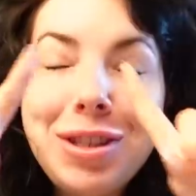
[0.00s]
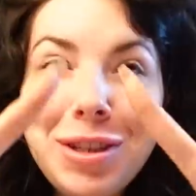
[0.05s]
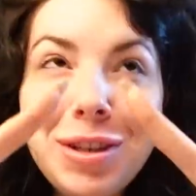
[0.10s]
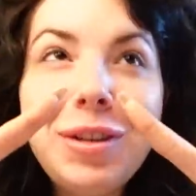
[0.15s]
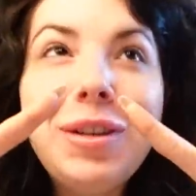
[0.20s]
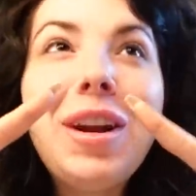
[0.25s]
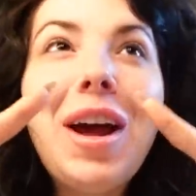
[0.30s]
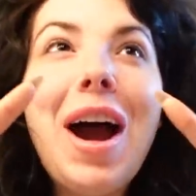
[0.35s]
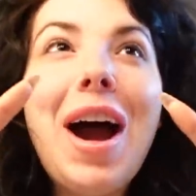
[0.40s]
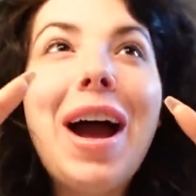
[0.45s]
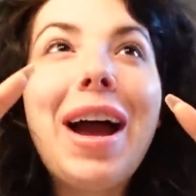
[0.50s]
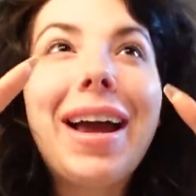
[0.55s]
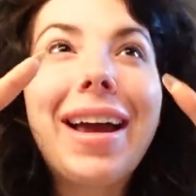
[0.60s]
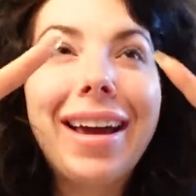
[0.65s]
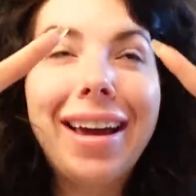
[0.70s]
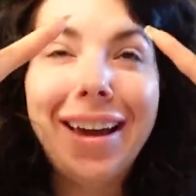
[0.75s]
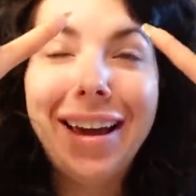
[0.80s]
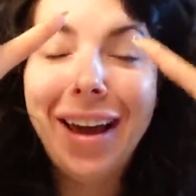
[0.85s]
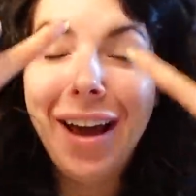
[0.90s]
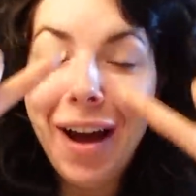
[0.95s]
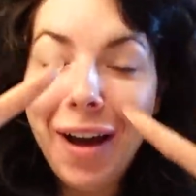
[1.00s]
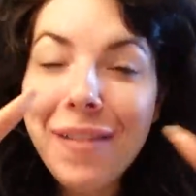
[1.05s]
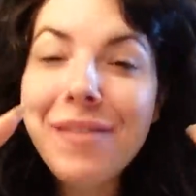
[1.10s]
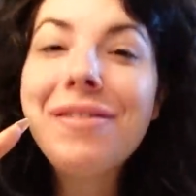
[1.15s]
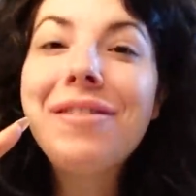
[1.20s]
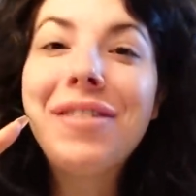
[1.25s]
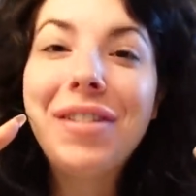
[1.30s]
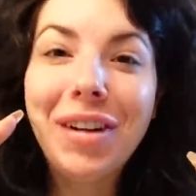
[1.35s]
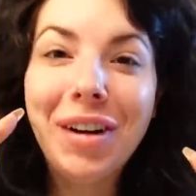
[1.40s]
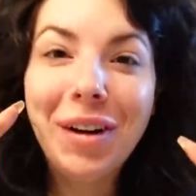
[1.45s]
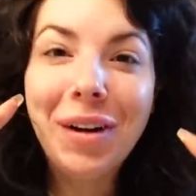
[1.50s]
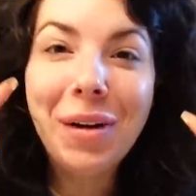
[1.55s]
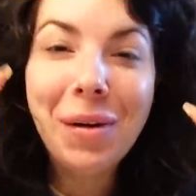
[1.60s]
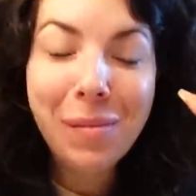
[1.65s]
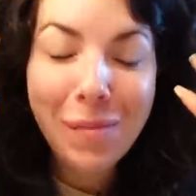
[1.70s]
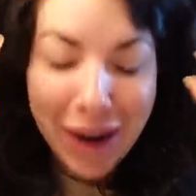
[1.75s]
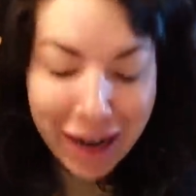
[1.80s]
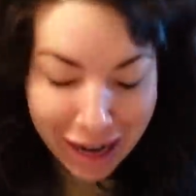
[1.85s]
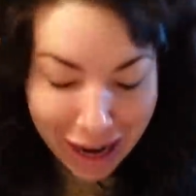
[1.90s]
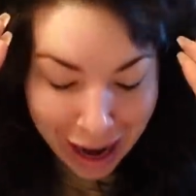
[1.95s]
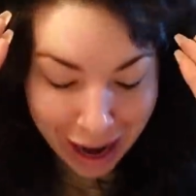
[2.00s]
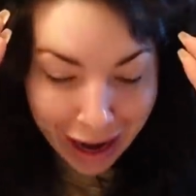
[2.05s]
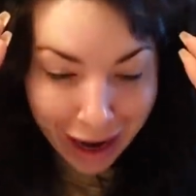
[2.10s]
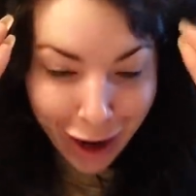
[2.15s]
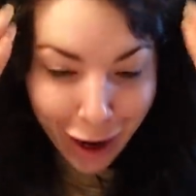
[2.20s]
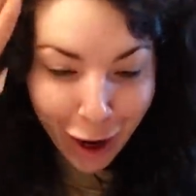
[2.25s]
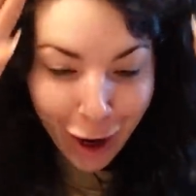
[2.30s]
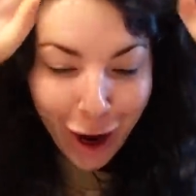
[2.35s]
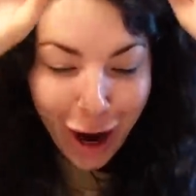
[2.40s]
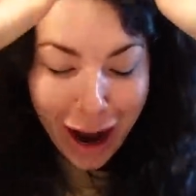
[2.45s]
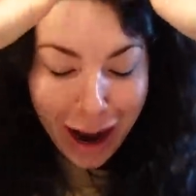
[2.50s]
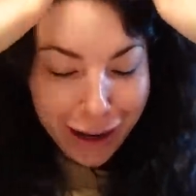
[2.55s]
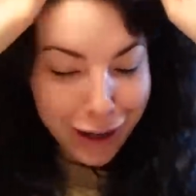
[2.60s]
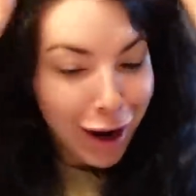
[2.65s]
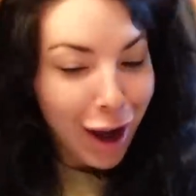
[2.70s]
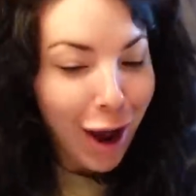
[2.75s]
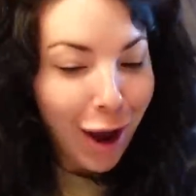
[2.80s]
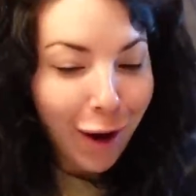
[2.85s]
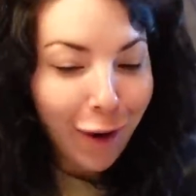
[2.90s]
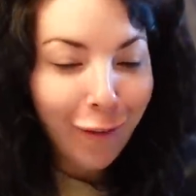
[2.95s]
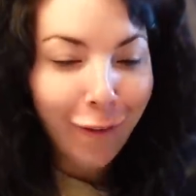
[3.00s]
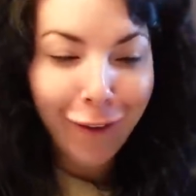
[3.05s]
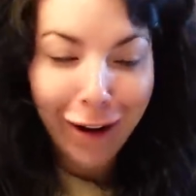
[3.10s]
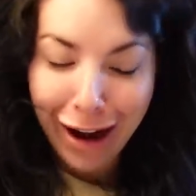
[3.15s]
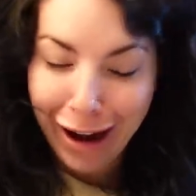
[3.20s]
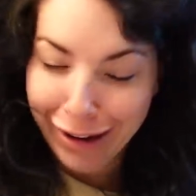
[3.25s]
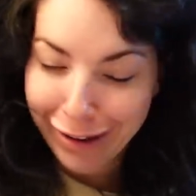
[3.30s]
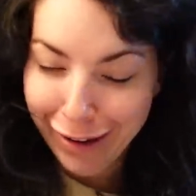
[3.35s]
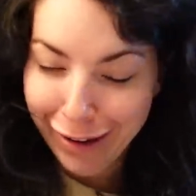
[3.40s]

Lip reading: Do not comfort my hair. I know.